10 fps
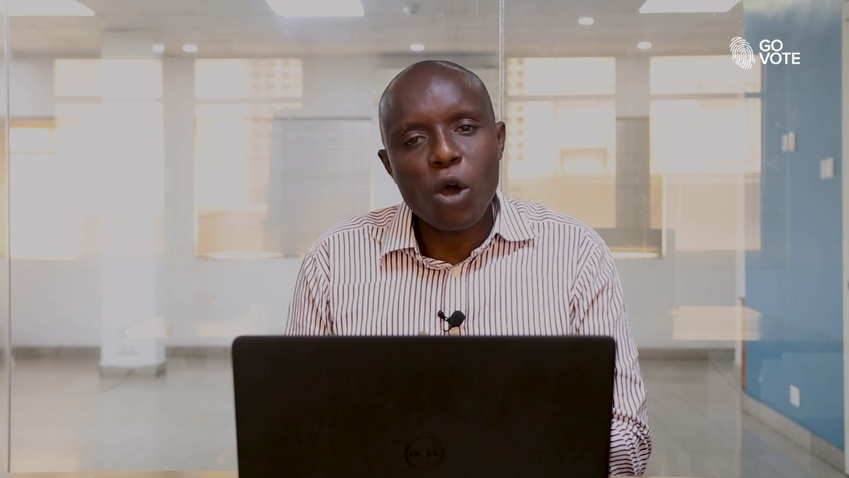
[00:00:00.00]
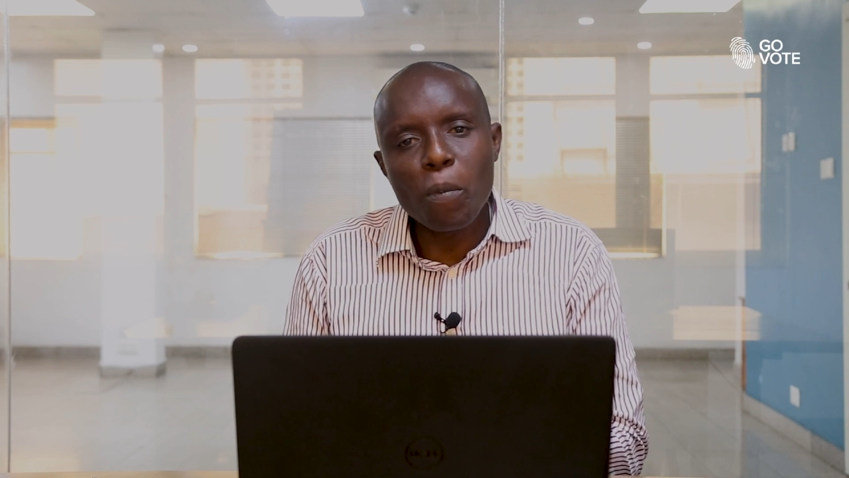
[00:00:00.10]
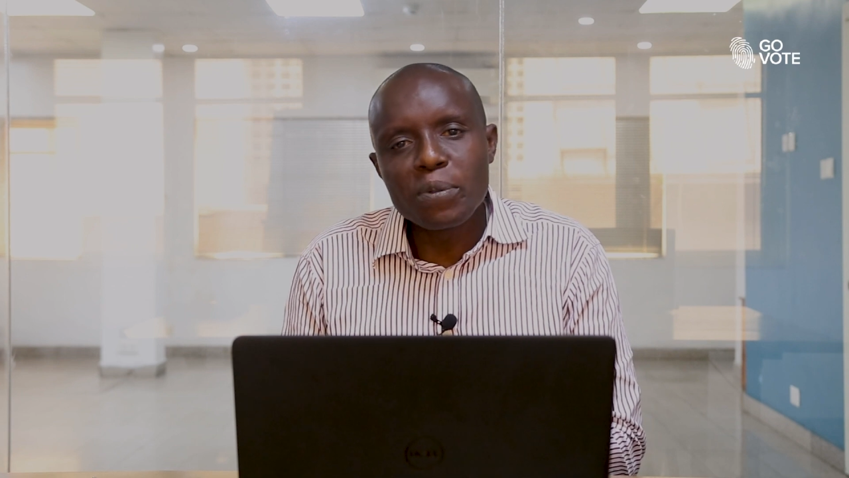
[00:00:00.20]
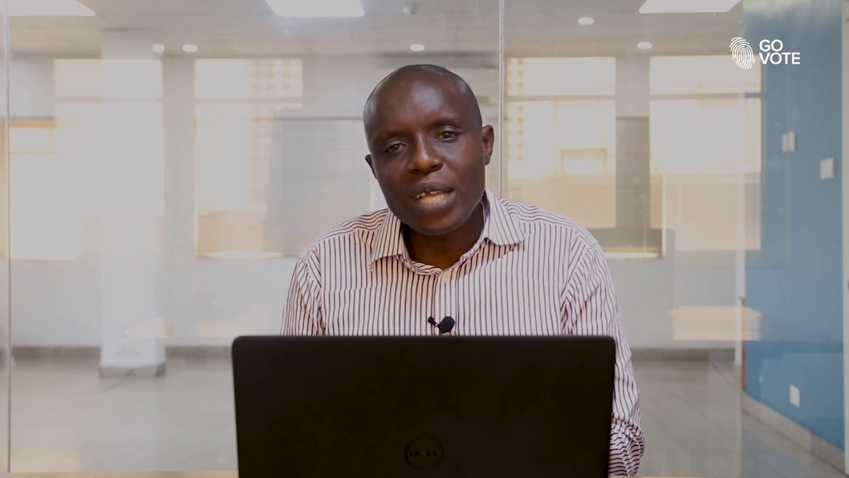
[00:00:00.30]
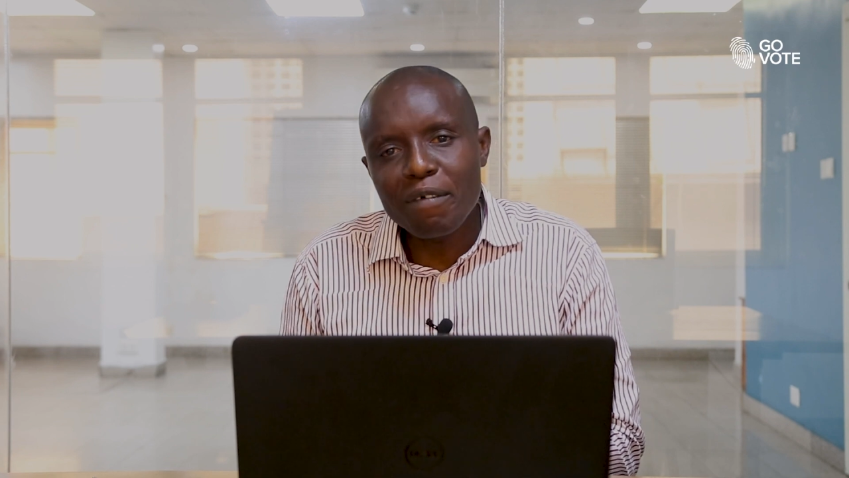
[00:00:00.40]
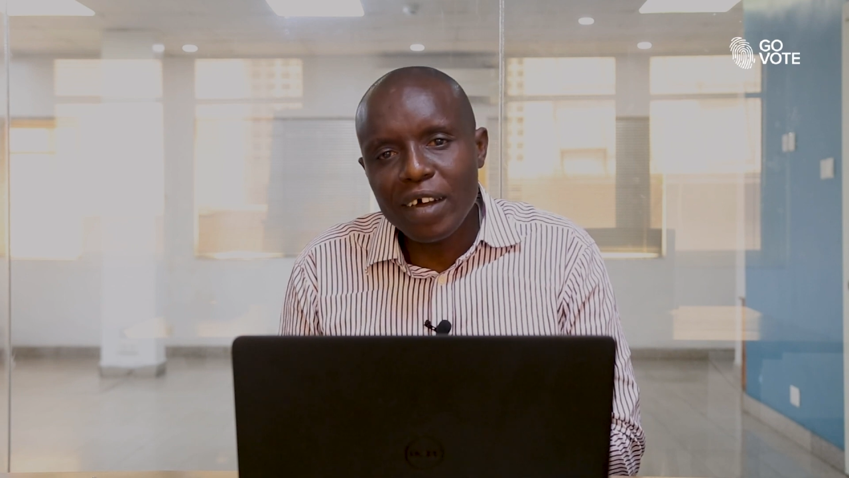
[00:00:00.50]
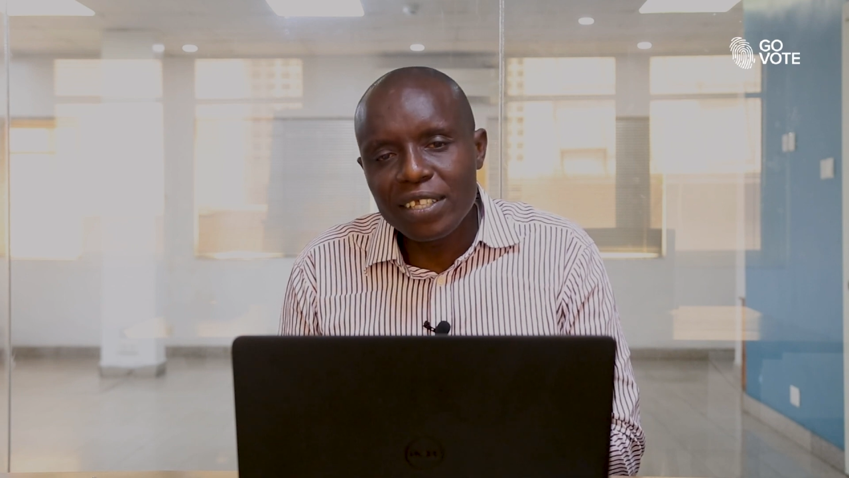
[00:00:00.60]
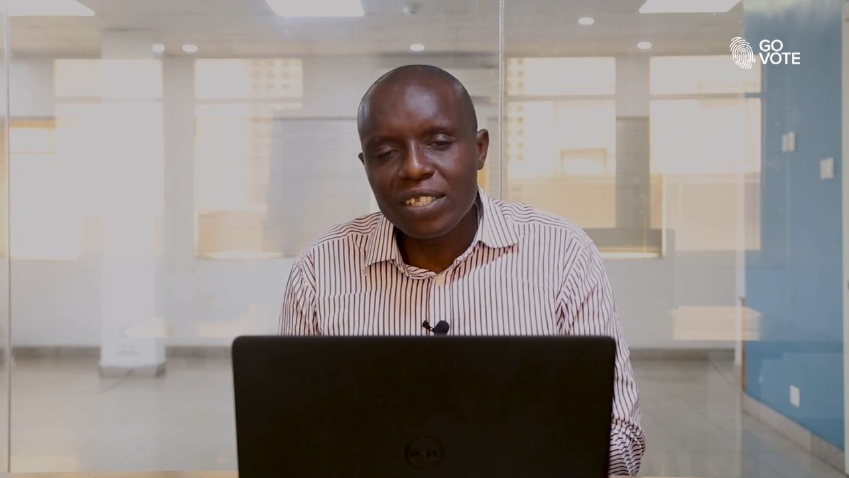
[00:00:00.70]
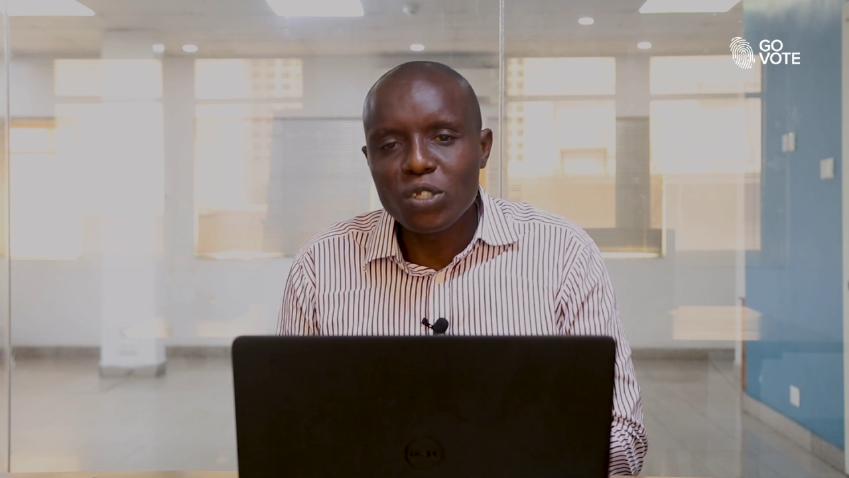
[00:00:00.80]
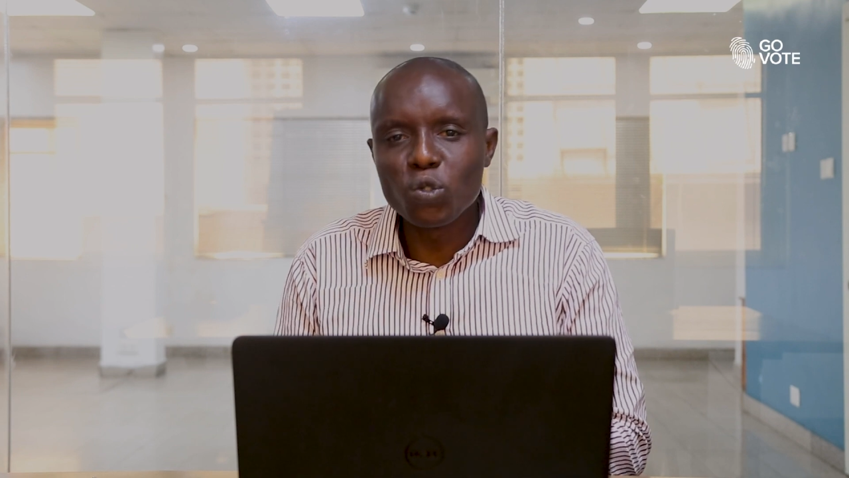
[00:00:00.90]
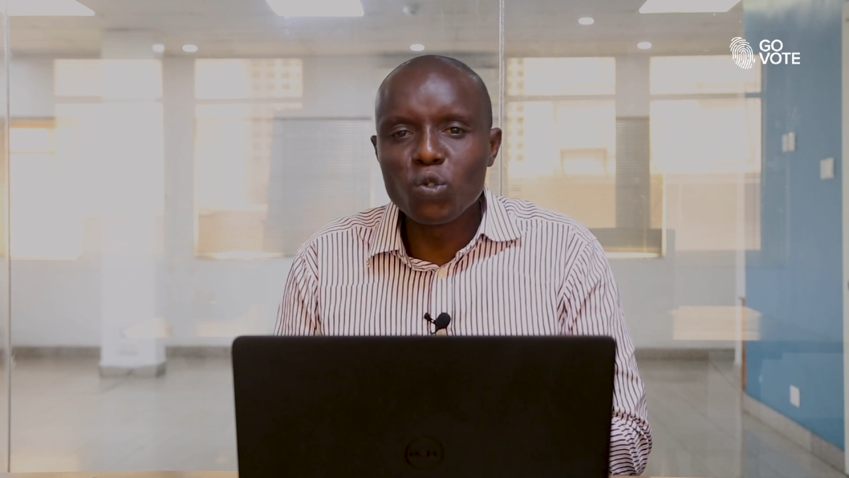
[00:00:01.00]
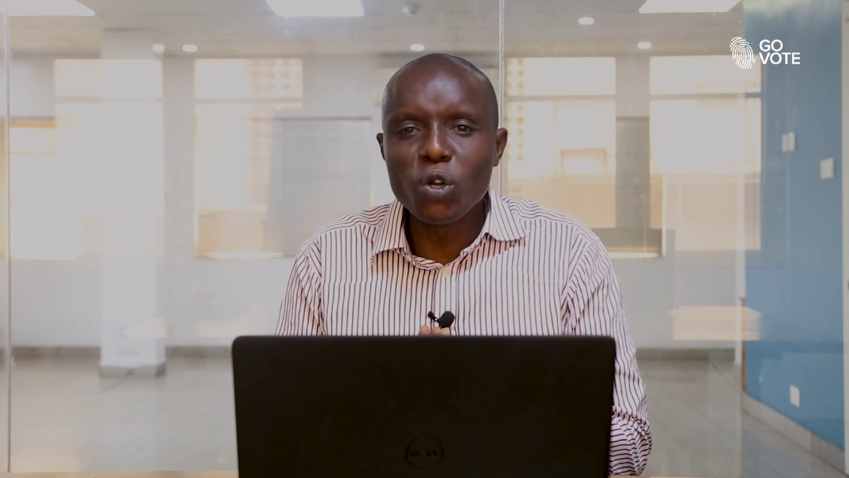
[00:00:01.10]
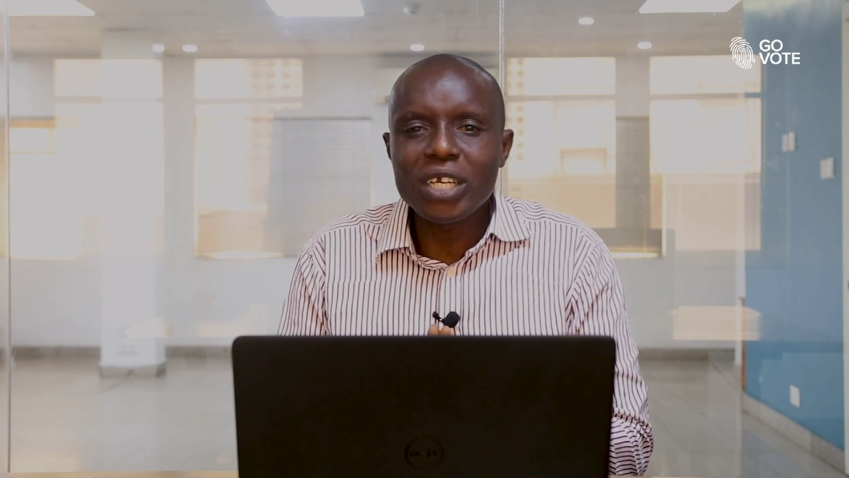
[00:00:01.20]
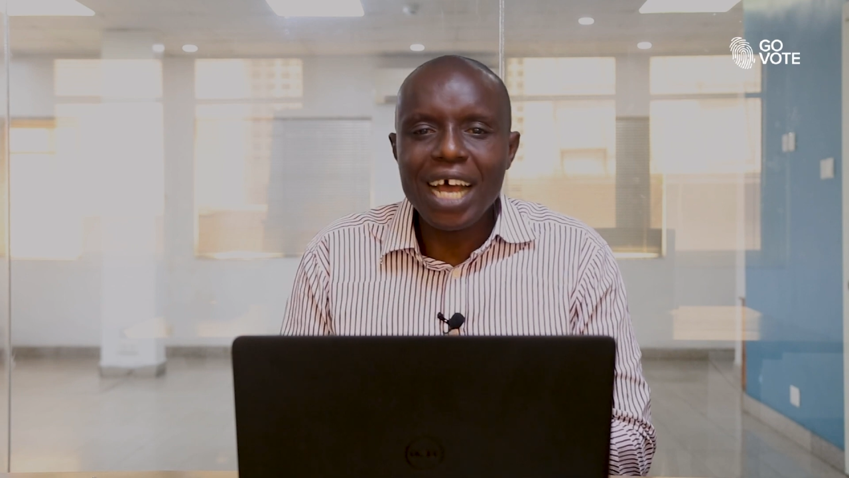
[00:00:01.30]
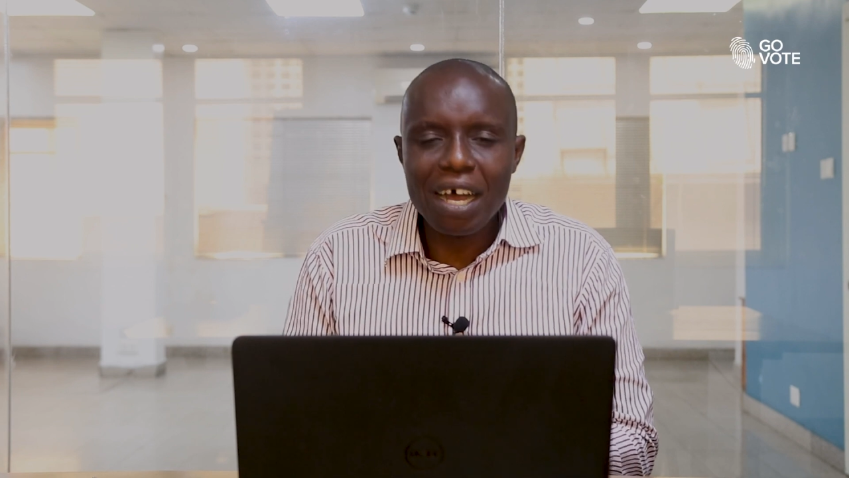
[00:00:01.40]
observers do
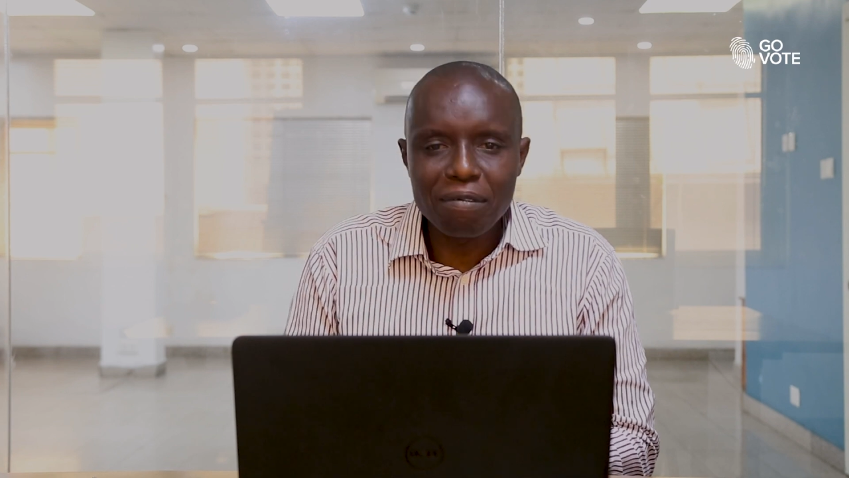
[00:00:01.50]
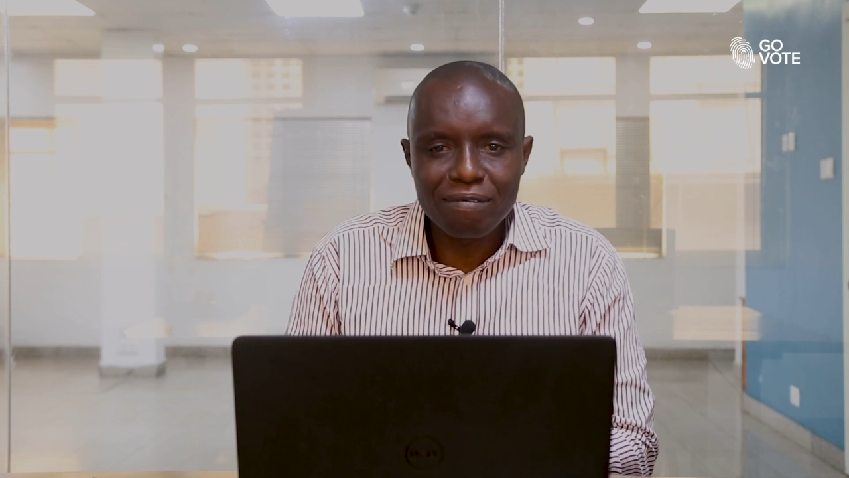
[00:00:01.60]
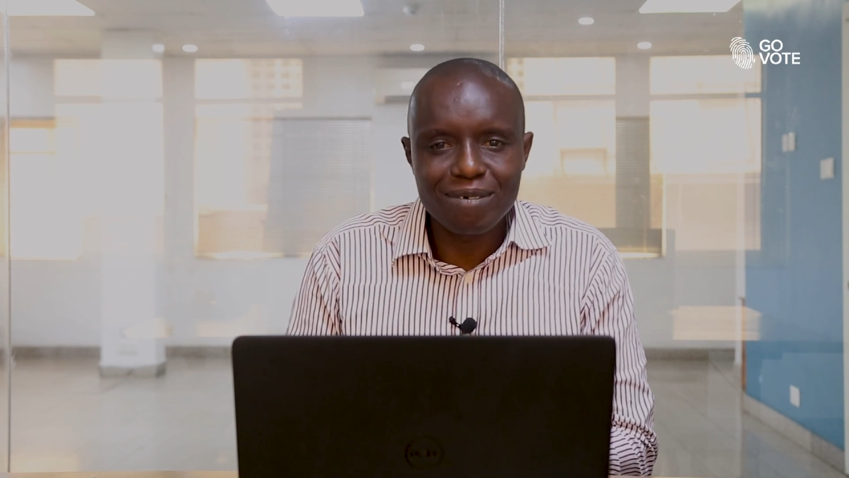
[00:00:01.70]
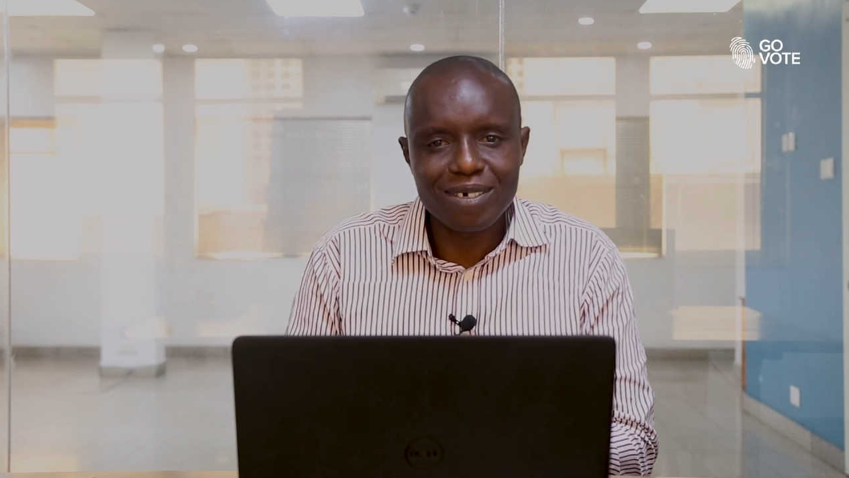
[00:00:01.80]
not have